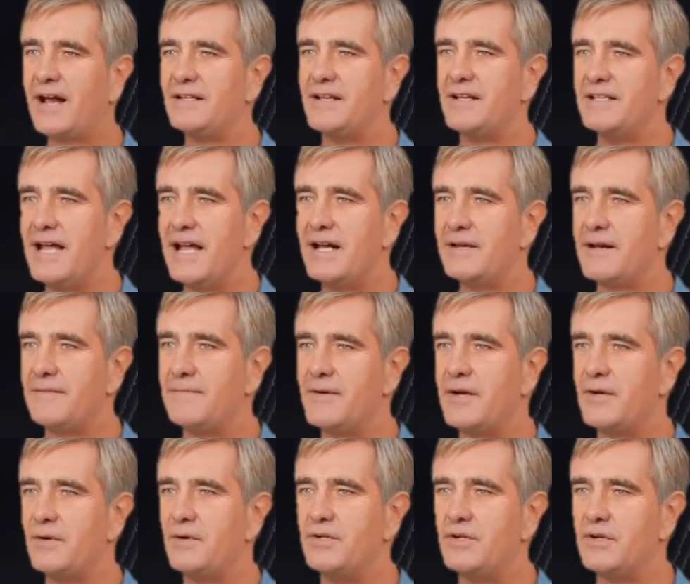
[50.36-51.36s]
the daily
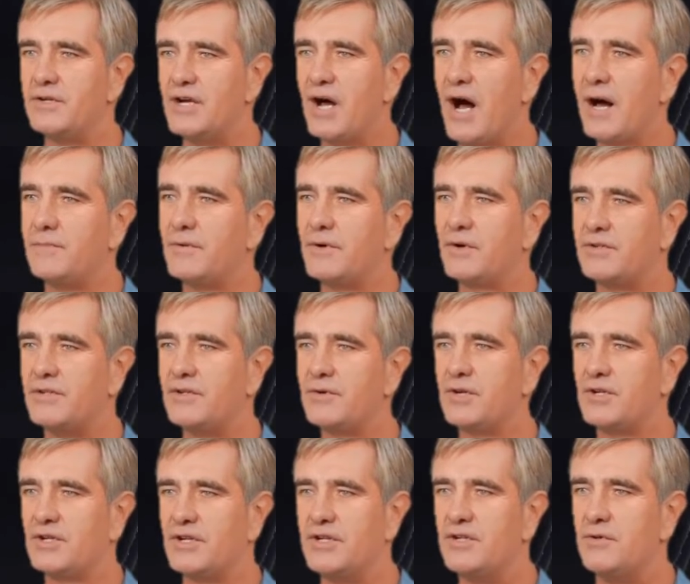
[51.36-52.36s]
pills or topical
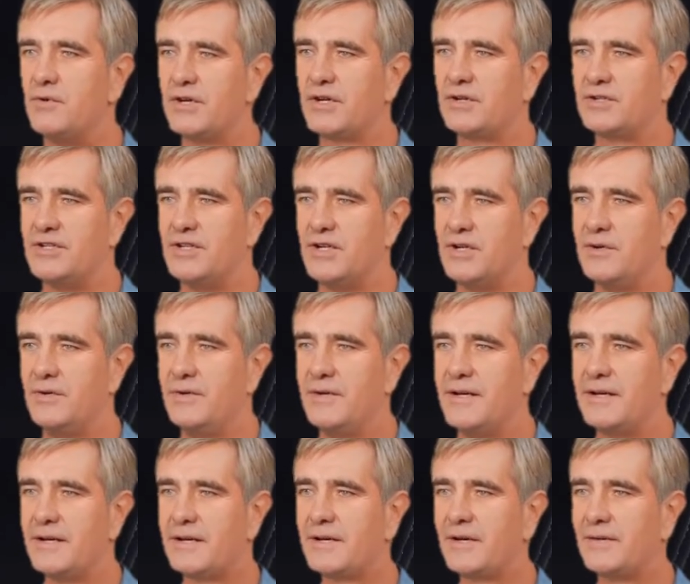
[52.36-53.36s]
solutions we're used to,
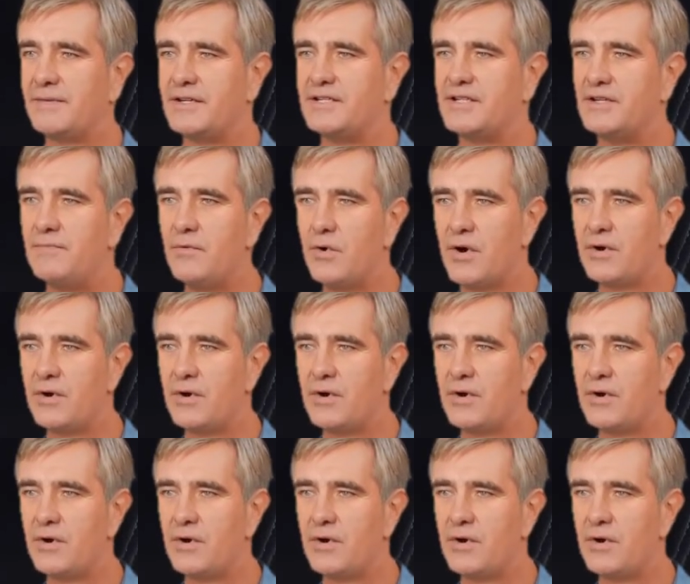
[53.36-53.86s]
this is more